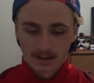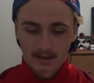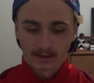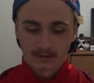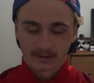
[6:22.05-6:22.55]

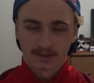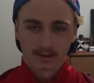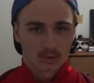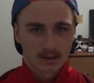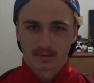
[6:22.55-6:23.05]
and you'll see
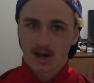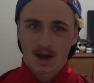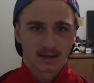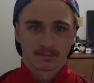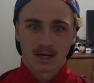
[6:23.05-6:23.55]
what I'm
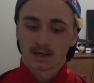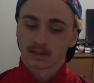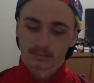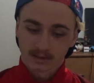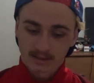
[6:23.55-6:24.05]
talking about
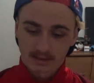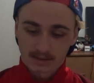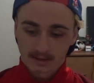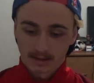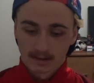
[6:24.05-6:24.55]

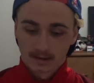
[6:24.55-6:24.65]
completely.